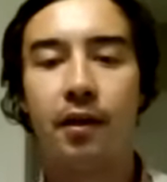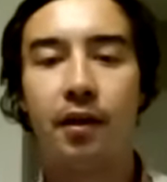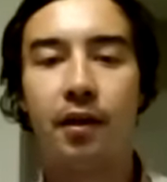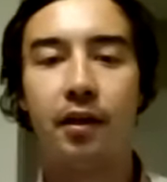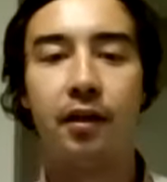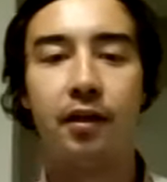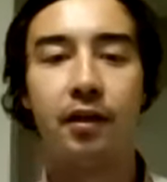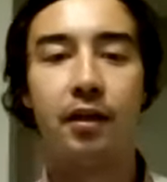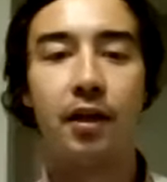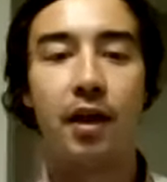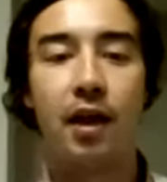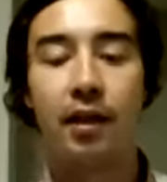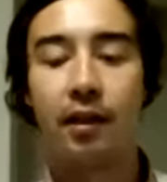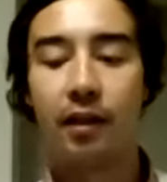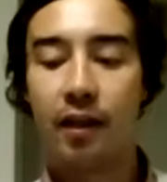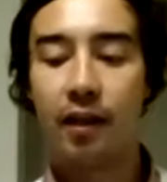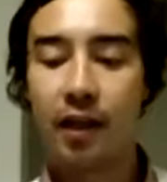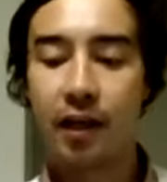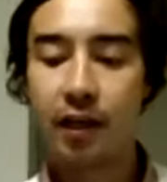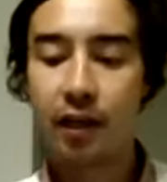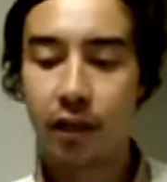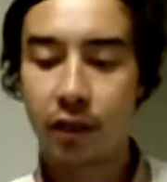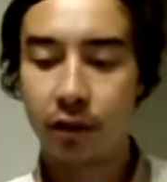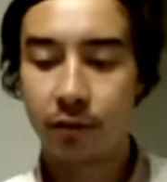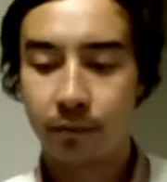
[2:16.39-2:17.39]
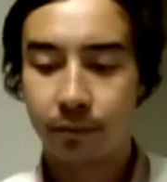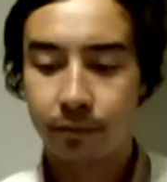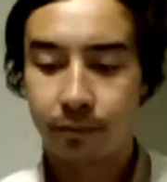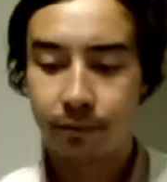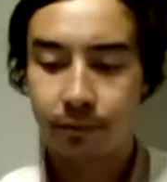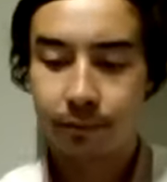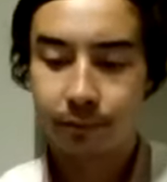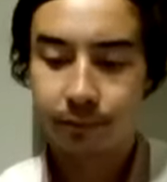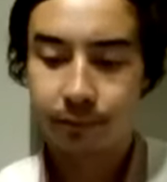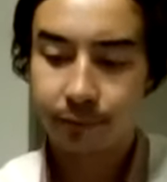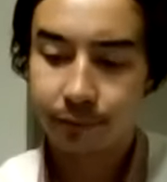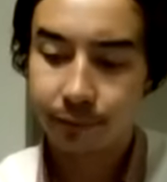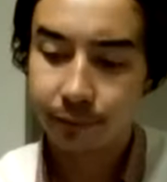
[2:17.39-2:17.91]
in Atlanta
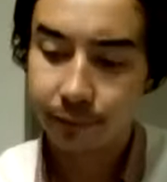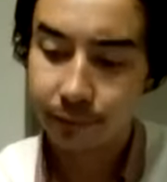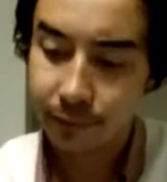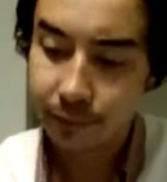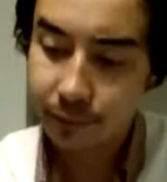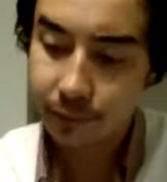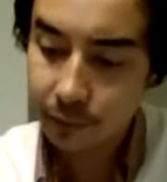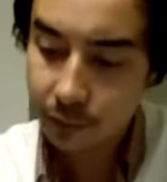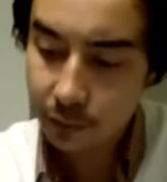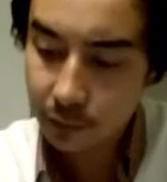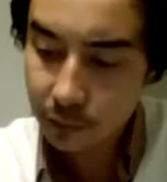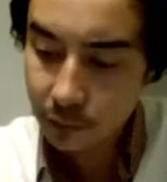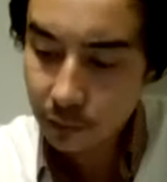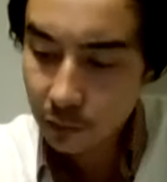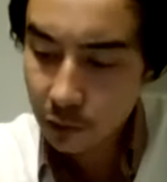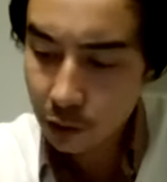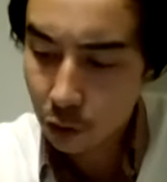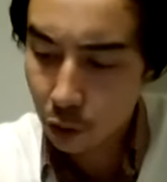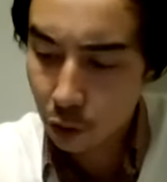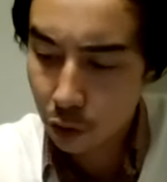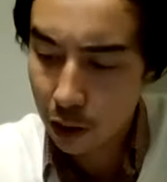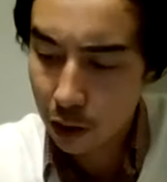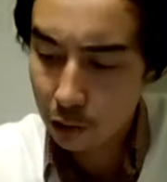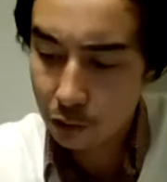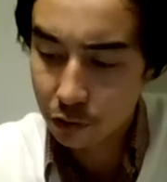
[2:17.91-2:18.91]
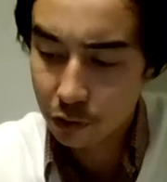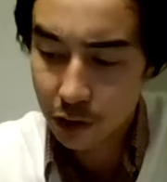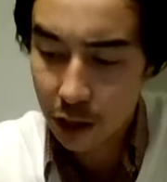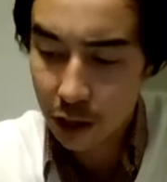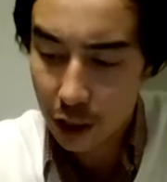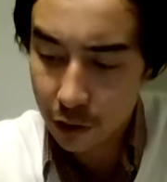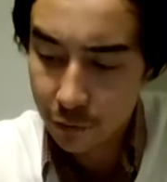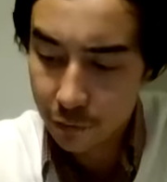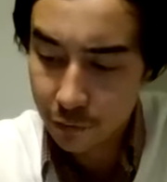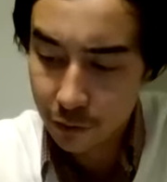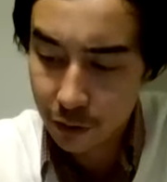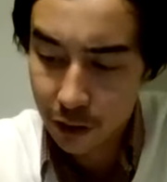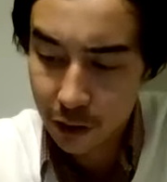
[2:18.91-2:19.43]
or
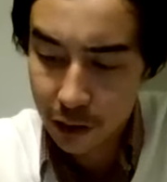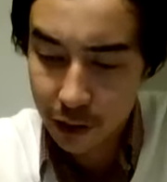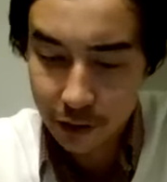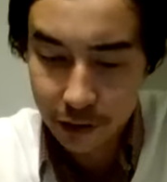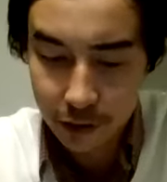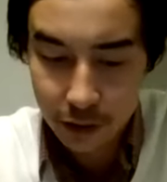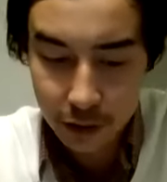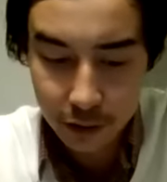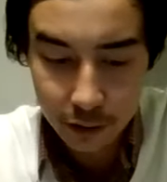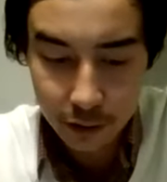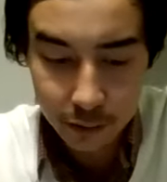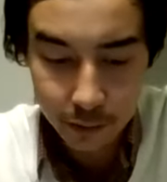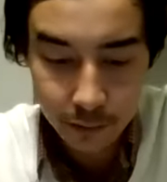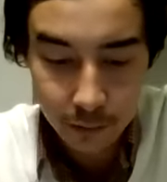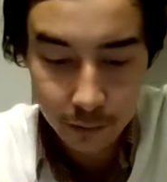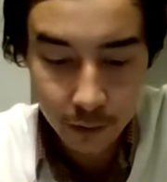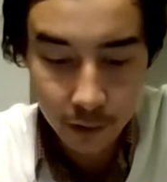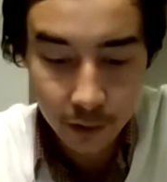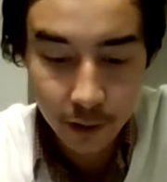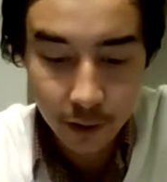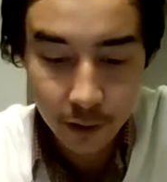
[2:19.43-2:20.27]
outside of Atlanta.